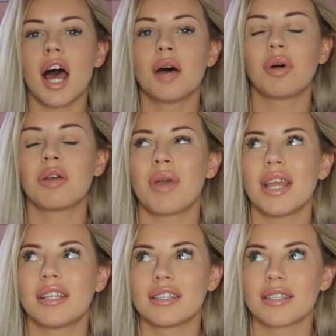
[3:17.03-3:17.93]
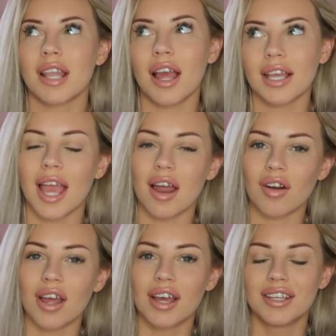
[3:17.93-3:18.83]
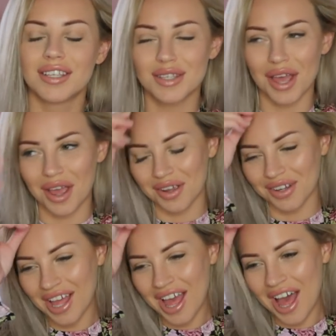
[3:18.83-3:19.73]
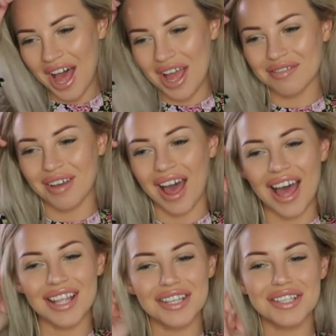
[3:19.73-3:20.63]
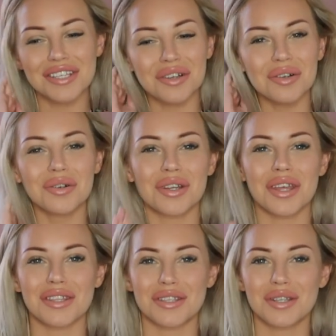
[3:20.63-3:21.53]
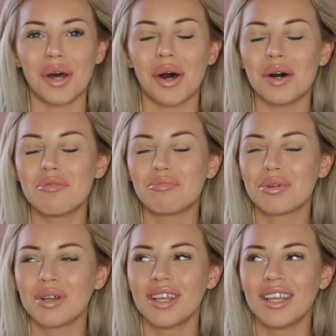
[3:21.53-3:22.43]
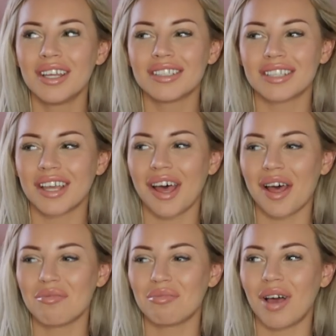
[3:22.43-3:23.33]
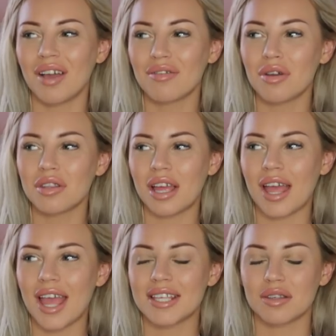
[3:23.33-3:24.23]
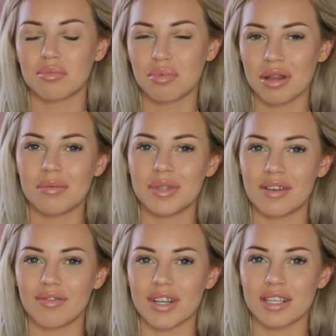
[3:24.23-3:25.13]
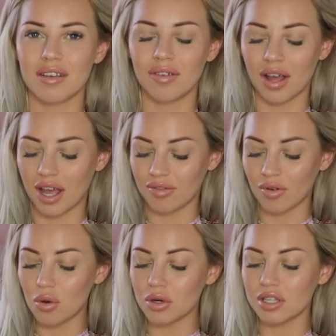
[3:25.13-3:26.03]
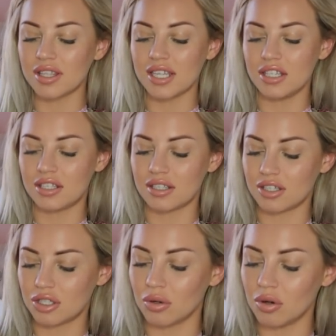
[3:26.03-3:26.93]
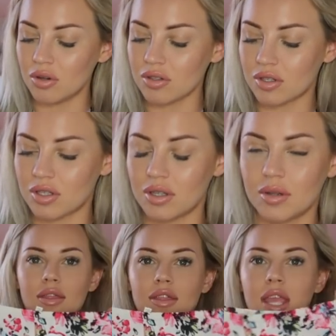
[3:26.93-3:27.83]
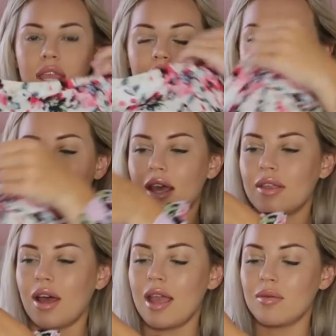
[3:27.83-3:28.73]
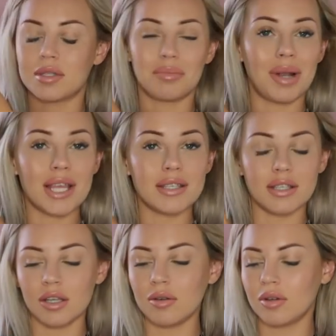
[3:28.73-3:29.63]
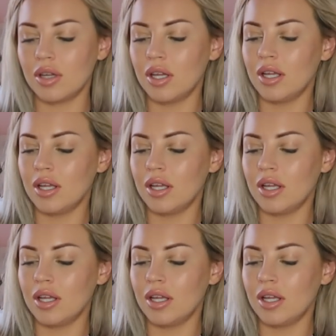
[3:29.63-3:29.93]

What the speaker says: up, I made a slight error, so I've had to order the top to come. I've got the ASOS premium delivery, so I've ordered these shorts thinking that it was a play suit.